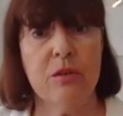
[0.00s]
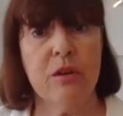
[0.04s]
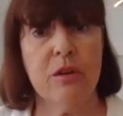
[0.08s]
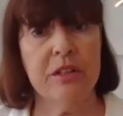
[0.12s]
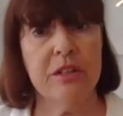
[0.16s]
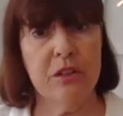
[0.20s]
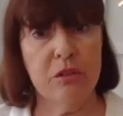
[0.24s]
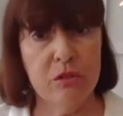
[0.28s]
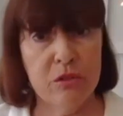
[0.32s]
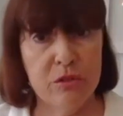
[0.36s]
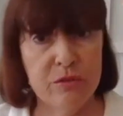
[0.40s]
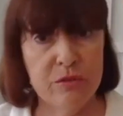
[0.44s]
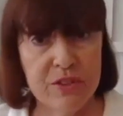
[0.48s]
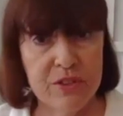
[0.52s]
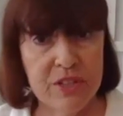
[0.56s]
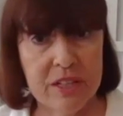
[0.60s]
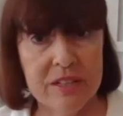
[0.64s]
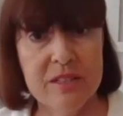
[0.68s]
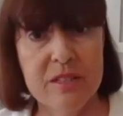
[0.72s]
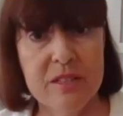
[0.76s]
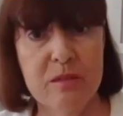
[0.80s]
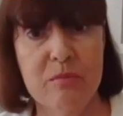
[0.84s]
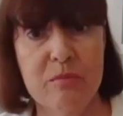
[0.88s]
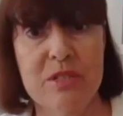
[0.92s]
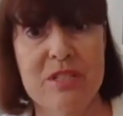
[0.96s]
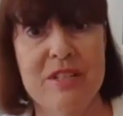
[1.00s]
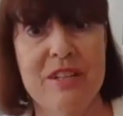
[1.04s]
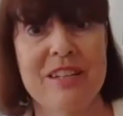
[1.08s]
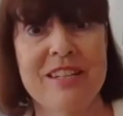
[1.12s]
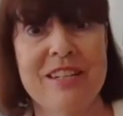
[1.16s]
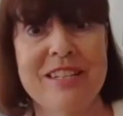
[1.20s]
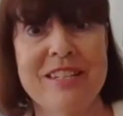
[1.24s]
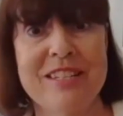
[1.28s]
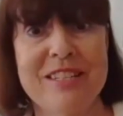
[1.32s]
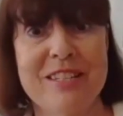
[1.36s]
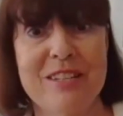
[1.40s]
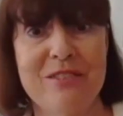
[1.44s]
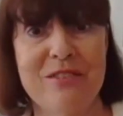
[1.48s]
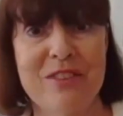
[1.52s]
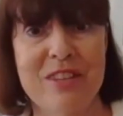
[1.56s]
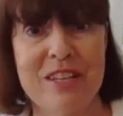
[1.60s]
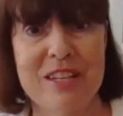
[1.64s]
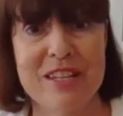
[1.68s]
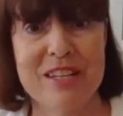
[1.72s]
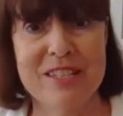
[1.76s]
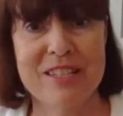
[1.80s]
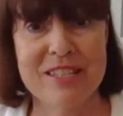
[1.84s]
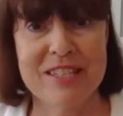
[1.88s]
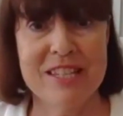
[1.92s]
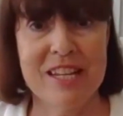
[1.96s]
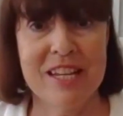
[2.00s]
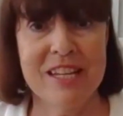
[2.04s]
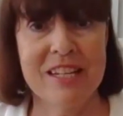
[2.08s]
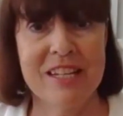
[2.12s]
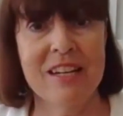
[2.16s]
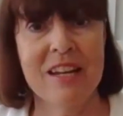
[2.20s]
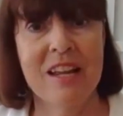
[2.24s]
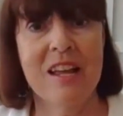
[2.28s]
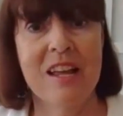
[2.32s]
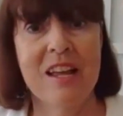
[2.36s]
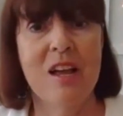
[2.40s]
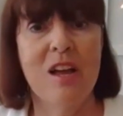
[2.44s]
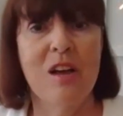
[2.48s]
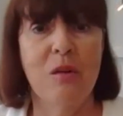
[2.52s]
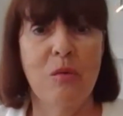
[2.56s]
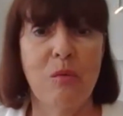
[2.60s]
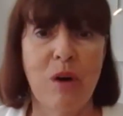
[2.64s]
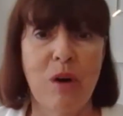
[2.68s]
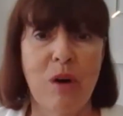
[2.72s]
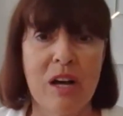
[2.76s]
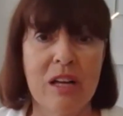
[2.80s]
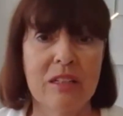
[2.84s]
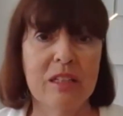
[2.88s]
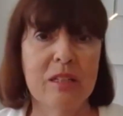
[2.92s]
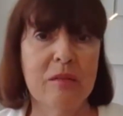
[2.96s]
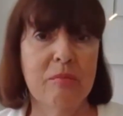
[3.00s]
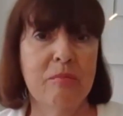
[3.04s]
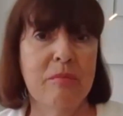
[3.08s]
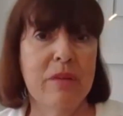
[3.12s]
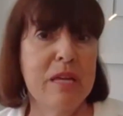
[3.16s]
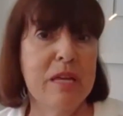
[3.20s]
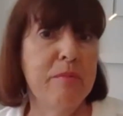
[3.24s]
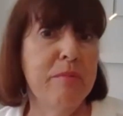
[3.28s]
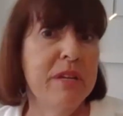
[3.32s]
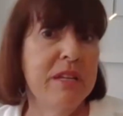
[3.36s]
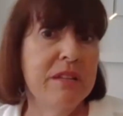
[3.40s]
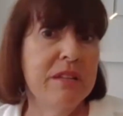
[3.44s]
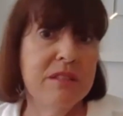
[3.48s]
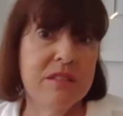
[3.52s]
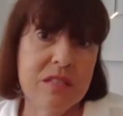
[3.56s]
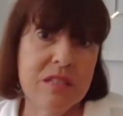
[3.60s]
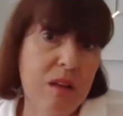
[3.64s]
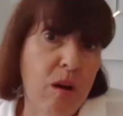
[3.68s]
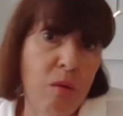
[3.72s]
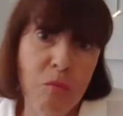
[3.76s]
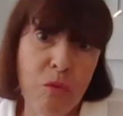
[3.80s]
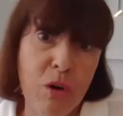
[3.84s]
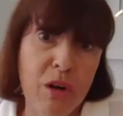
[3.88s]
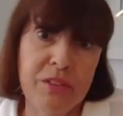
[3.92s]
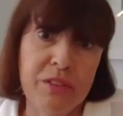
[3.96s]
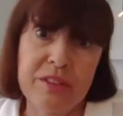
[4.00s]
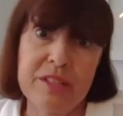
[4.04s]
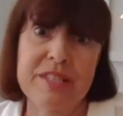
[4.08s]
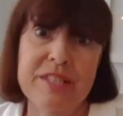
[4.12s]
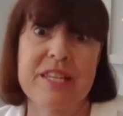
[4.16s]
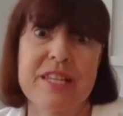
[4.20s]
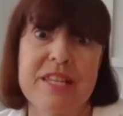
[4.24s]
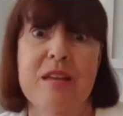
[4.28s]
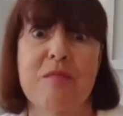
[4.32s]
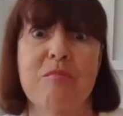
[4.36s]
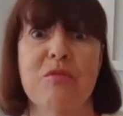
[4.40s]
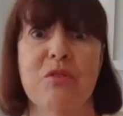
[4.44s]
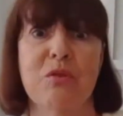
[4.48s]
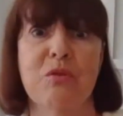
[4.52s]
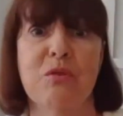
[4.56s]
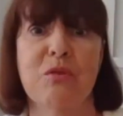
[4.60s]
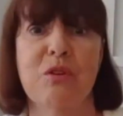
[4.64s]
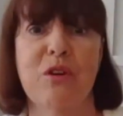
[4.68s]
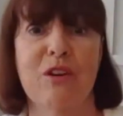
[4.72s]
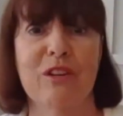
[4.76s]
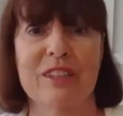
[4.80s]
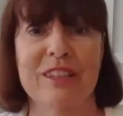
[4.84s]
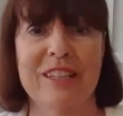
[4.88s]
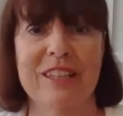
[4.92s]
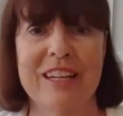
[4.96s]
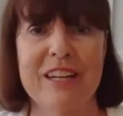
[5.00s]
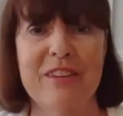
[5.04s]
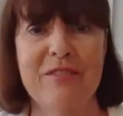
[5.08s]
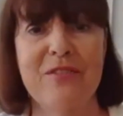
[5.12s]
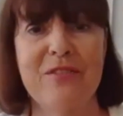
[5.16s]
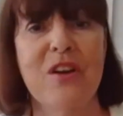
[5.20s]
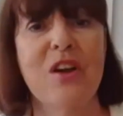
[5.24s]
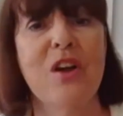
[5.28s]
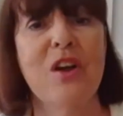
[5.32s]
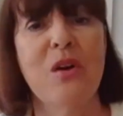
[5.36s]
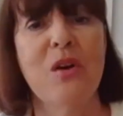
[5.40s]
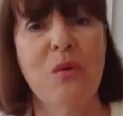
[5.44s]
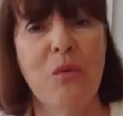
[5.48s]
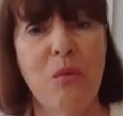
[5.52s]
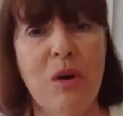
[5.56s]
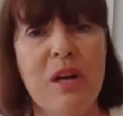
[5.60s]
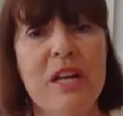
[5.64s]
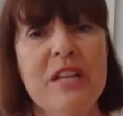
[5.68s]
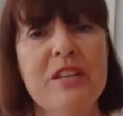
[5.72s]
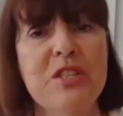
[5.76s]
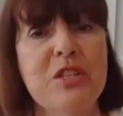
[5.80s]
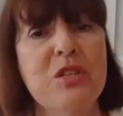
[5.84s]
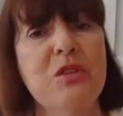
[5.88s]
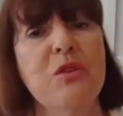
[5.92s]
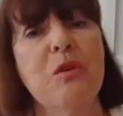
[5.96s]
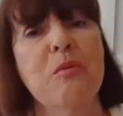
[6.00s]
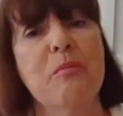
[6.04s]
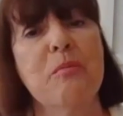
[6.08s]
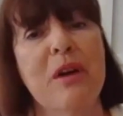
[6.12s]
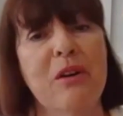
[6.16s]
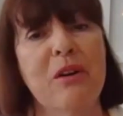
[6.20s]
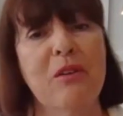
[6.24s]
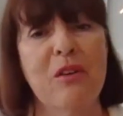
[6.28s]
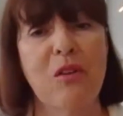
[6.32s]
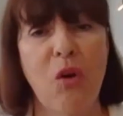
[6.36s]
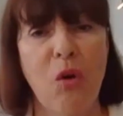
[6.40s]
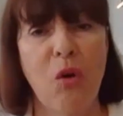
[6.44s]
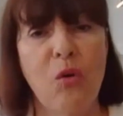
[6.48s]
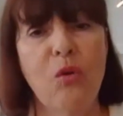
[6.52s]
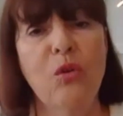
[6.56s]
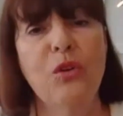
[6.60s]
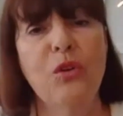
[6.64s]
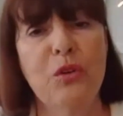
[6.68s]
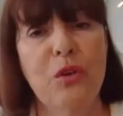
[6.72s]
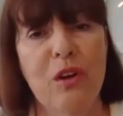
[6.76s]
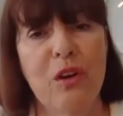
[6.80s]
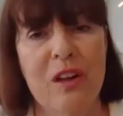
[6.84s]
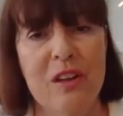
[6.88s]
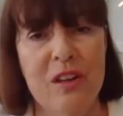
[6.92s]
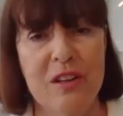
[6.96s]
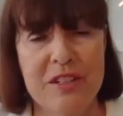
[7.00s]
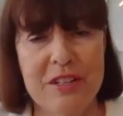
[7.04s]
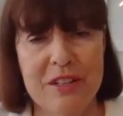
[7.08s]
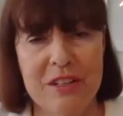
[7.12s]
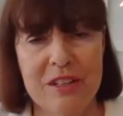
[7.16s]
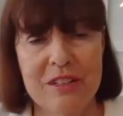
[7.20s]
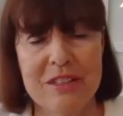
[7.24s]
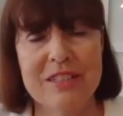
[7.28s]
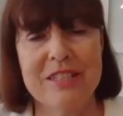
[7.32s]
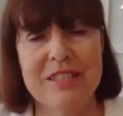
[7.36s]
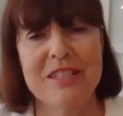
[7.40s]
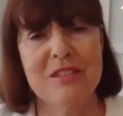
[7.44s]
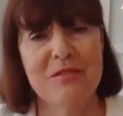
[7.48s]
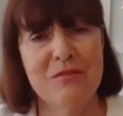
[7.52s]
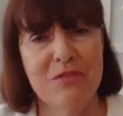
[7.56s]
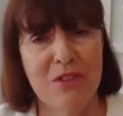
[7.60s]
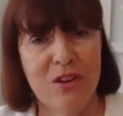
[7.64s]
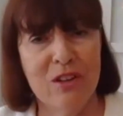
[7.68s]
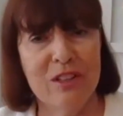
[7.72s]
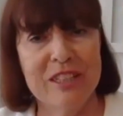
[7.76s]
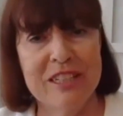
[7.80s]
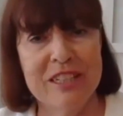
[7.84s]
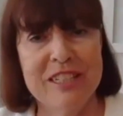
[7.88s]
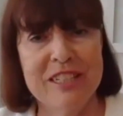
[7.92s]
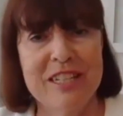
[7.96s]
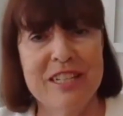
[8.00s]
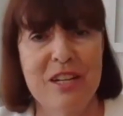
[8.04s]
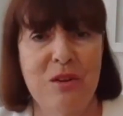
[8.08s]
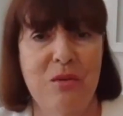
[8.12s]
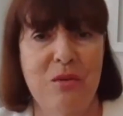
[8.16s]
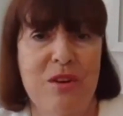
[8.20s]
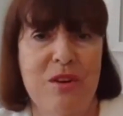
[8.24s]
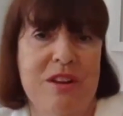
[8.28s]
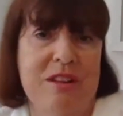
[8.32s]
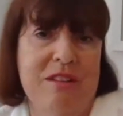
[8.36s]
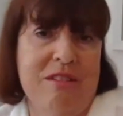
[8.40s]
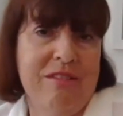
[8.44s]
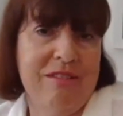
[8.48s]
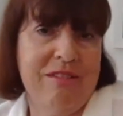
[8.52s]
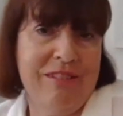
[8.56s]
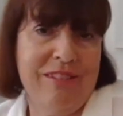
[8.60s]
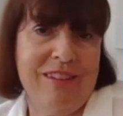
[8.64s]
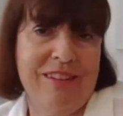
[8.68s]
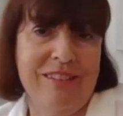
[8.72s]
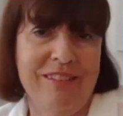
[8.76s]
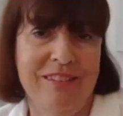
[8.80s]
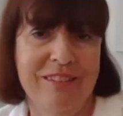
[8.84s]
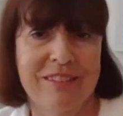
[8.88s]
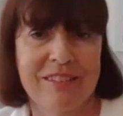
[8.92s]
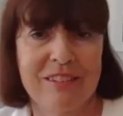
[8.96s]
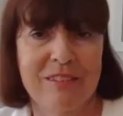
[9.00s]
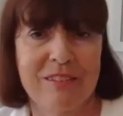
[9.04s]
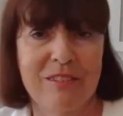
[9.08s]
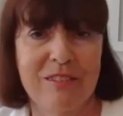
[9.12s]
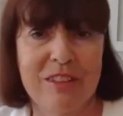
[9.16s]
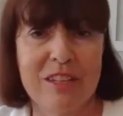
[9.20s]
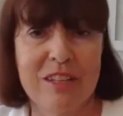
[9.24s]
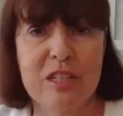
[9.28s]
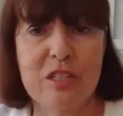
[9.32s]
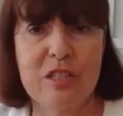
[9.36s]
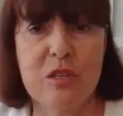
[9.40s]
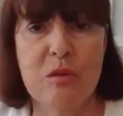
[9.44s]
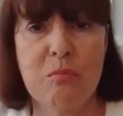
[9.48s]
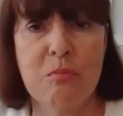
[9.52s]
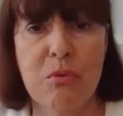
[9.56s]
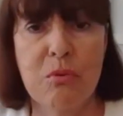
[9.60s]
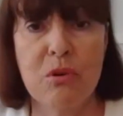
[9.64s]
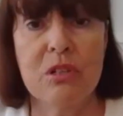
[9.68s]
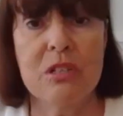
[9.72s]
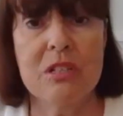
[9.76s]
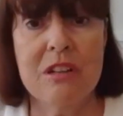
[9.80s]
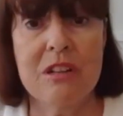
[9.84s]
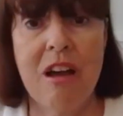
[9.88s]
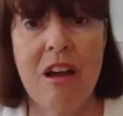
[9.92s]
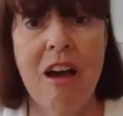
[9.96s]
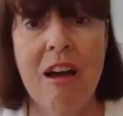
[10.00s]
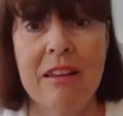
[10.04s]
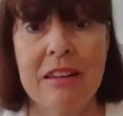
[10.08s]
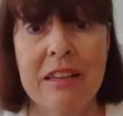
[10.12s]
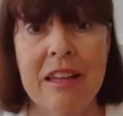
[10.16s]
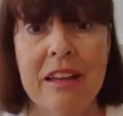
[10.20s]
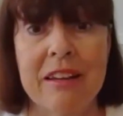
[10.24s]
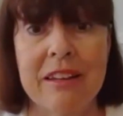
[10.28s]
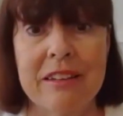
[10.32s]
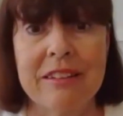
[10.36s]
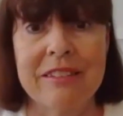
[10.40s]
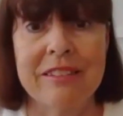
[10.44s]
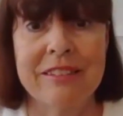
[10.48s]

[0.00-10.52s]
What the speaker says: I know you've done some studies of this, and while it may be somewhat the same throughout life, what is there about older adults and volunteering that you think is important to highlight?